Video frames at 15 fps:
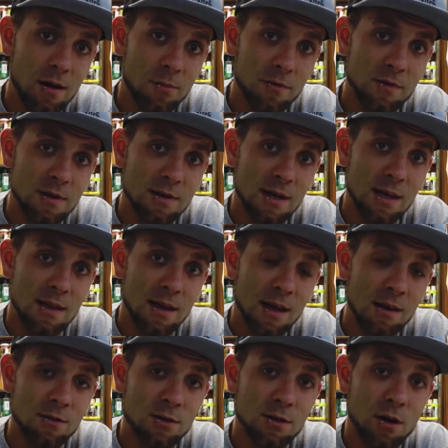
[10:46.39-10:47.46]
If there's anything
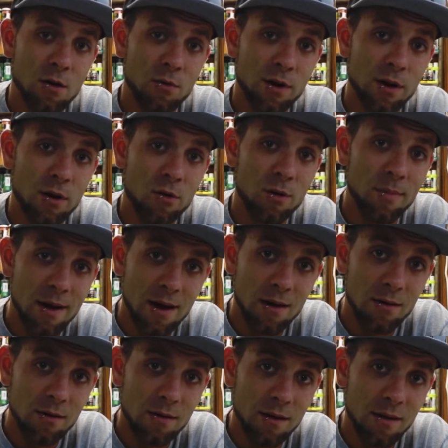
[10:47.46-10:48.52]
else y'all want to know
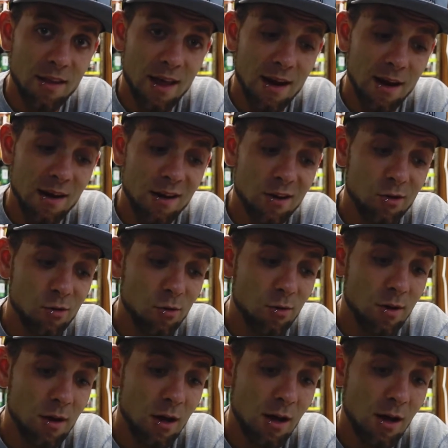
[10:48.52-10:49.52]
about that I do,